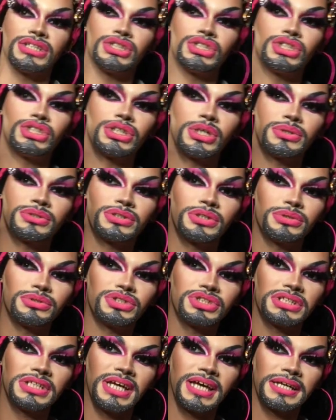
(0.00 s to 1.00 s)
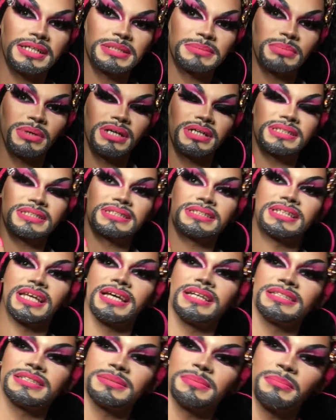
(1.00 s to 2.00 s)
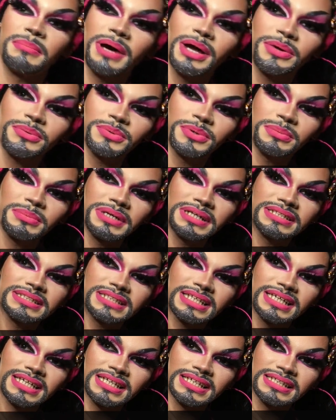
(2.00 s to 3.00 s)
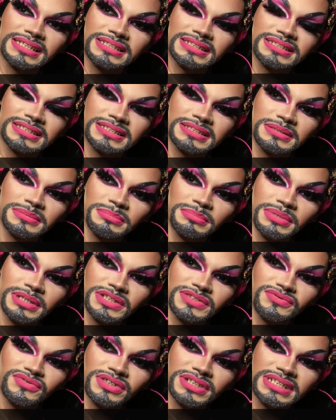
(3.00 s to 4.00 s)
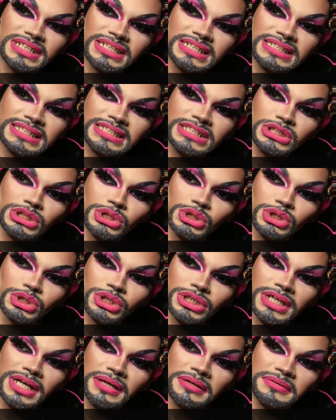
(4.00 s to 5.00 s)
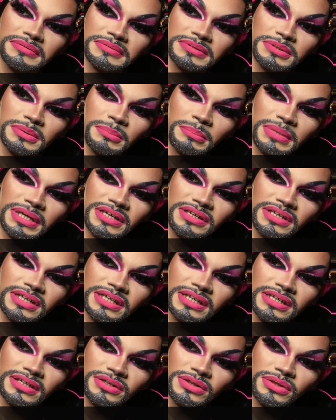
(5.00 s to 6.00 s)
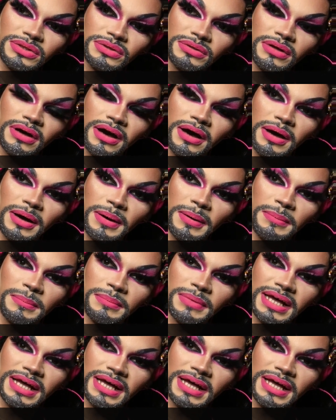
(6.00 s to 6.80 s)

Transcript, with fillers: Johto GX Box that my roommate and best friend and sister get me um,